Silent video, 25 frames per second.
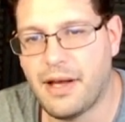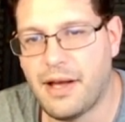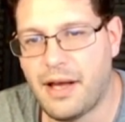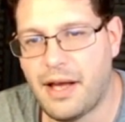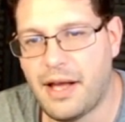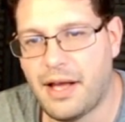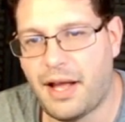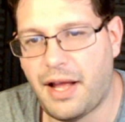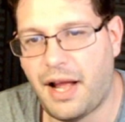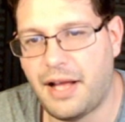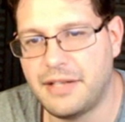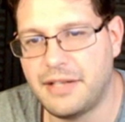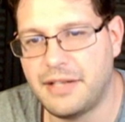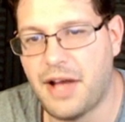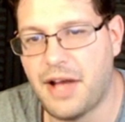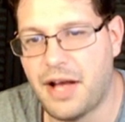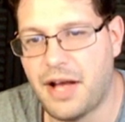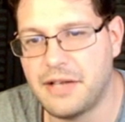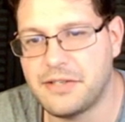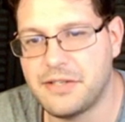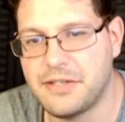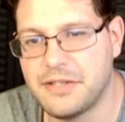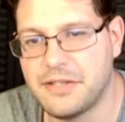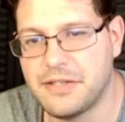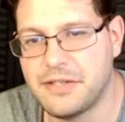I
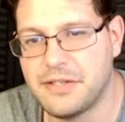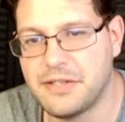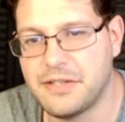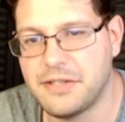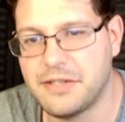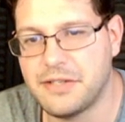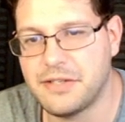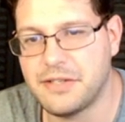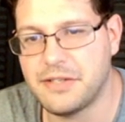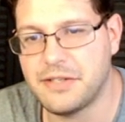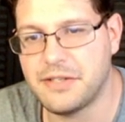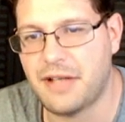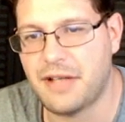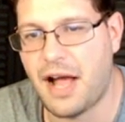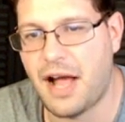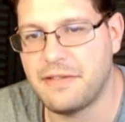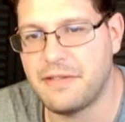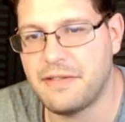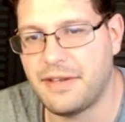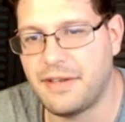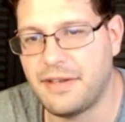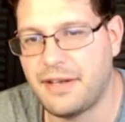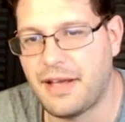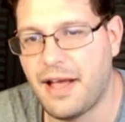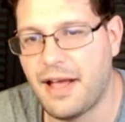
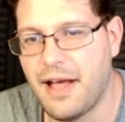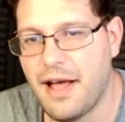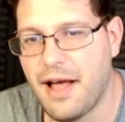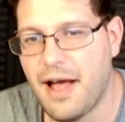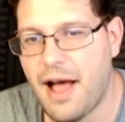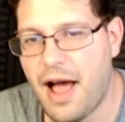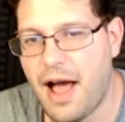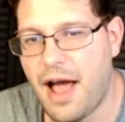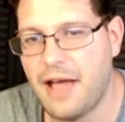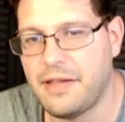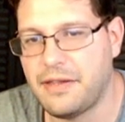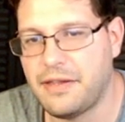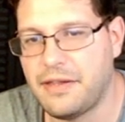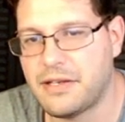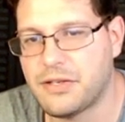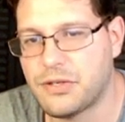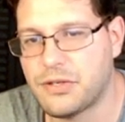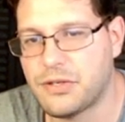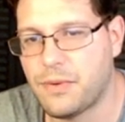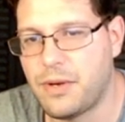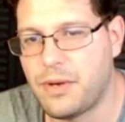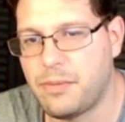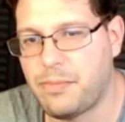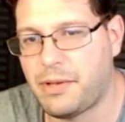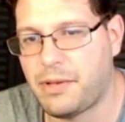think
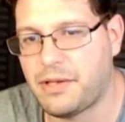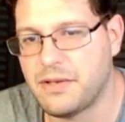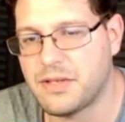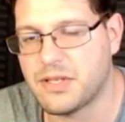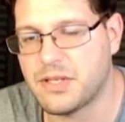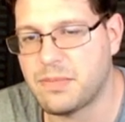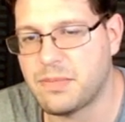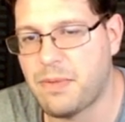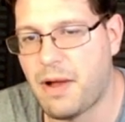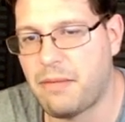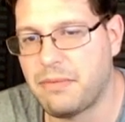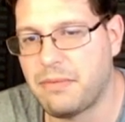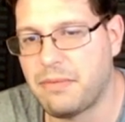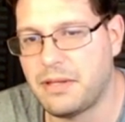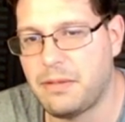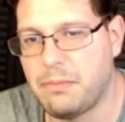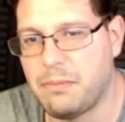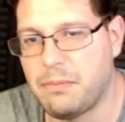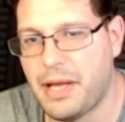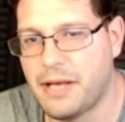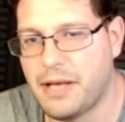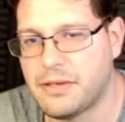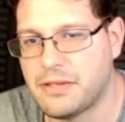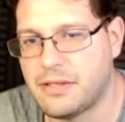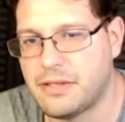Squidbillies is probably the
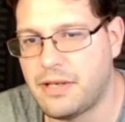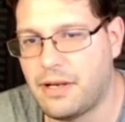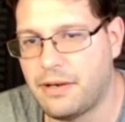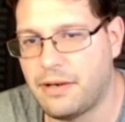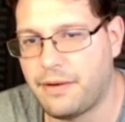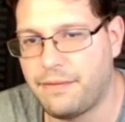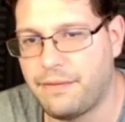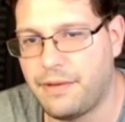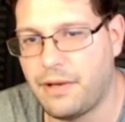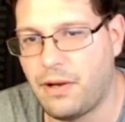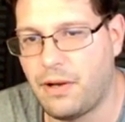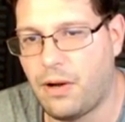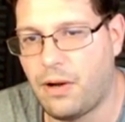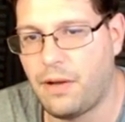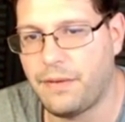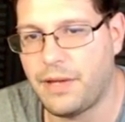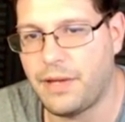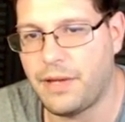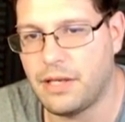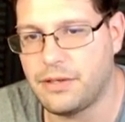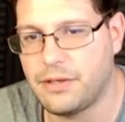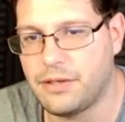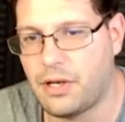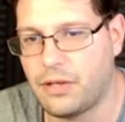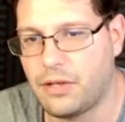best out of all
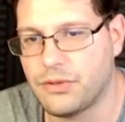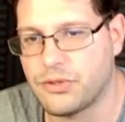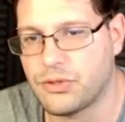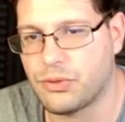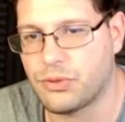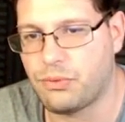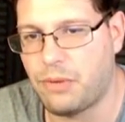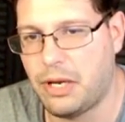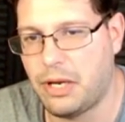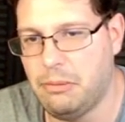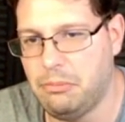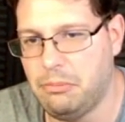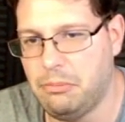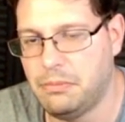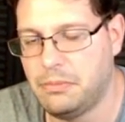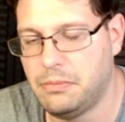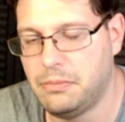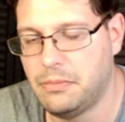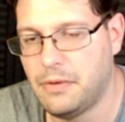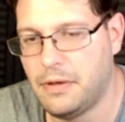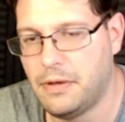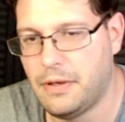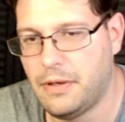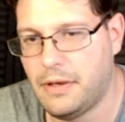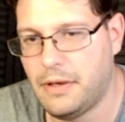the Adult Swim.
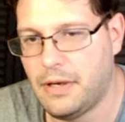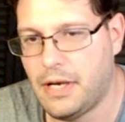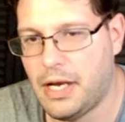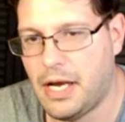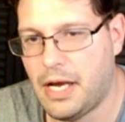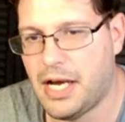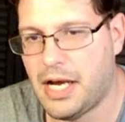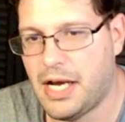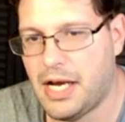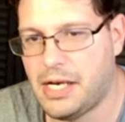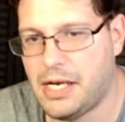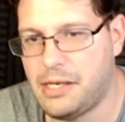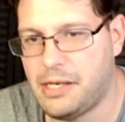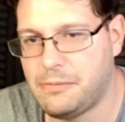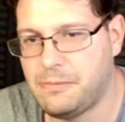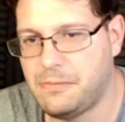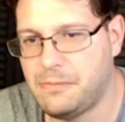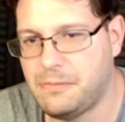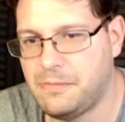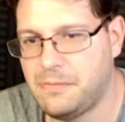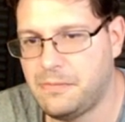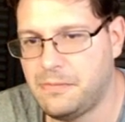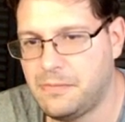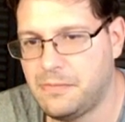Um,